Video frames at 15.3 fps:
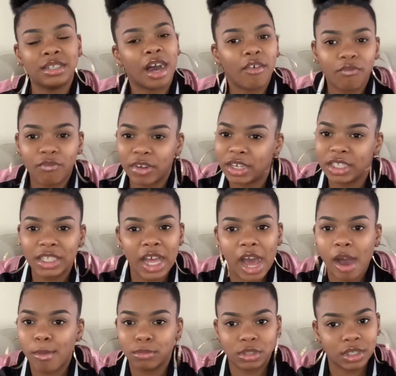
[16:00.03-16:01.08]
not funny that I
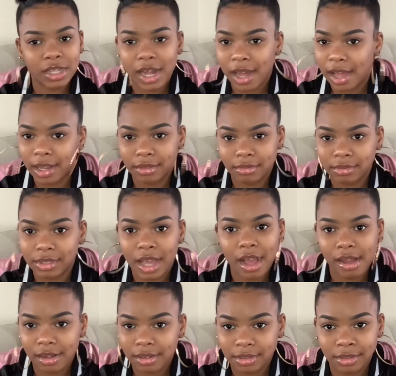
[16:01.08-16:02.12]
almost died
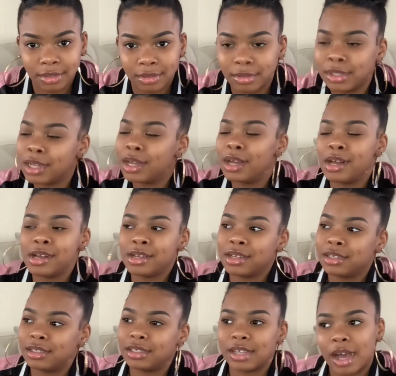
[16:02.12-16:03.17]
at all.
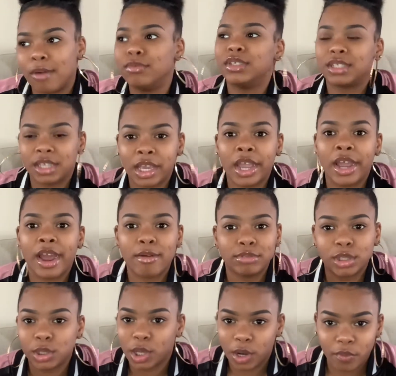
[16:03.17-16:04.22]
I was scared. I was
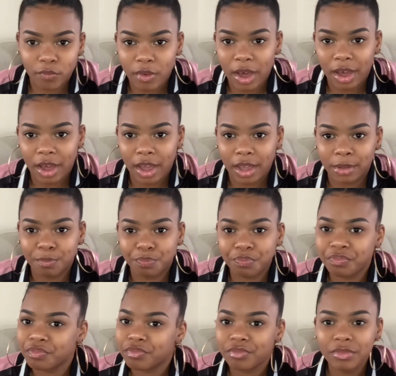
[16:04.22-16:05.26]
terrified.
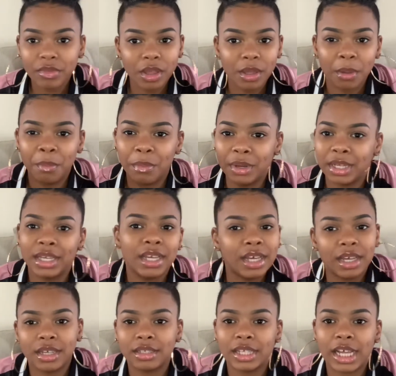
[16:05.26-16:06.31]
But
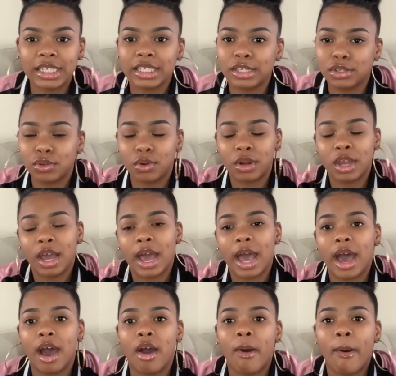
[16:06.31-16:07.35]
yeah, that's the story of
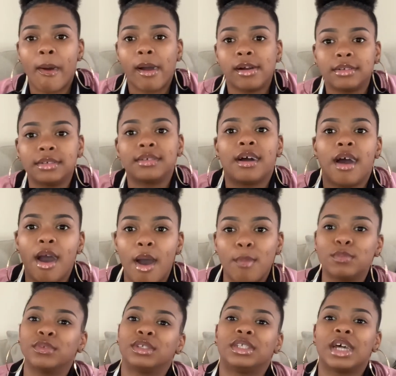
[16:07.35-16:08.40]
how I
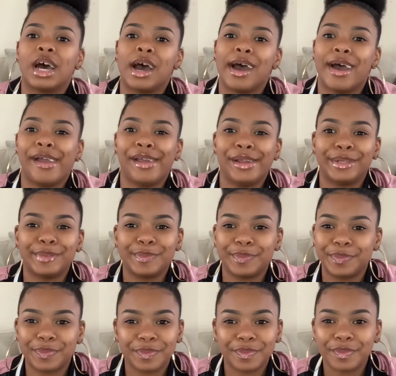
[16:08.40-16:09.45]
almost died
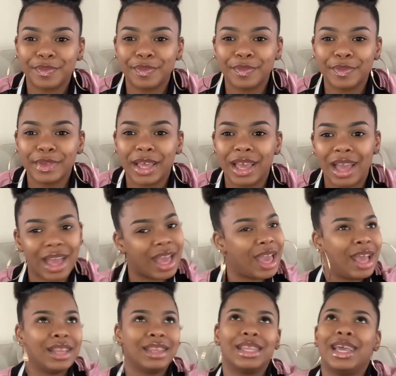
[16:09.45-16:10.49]

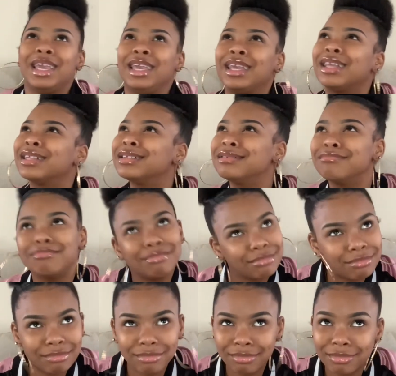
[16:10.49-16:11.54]
at like
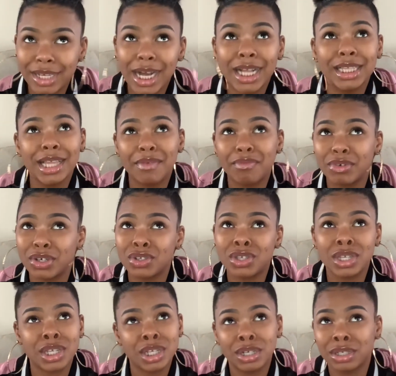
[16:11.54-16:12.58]
11 or
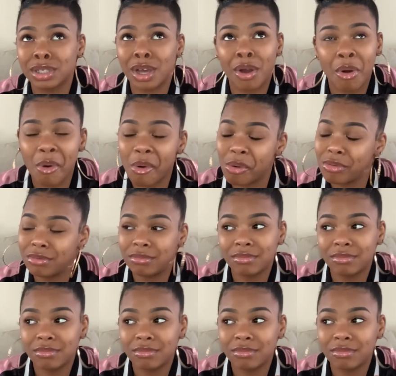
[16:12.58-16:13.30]
10 years old.